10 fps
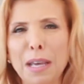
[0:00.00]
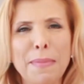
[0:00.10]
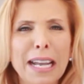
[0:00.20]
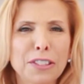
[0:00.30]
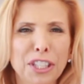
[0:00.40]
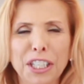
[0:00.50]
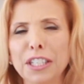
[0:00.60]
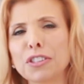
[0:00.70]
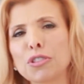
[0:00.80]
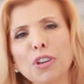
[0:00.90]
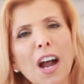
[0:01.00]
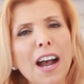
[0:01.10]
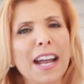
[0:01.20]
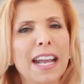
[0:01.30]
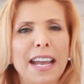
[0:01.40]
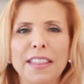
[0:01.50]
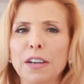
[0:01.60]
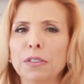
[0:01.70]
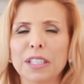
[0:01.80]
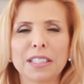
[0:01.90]
They make chicken, it's dry, and they
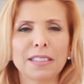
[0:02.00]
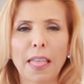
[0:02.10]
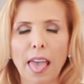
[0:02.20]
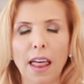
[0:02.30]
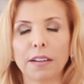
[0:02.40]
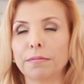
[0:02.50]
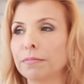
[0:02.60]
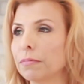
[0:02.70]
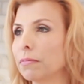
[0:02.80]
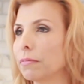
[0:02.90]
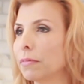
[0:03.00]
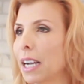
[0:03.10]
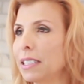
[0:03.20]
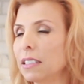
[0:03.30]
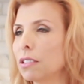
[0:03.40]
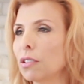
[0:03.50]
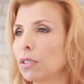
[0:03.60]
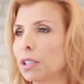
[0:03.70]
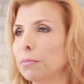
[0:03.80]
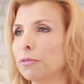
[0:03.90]
don't, I did it so
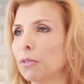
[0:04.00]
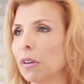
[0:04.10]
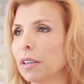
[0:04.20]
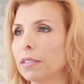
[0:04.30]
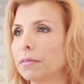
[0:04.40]
good before.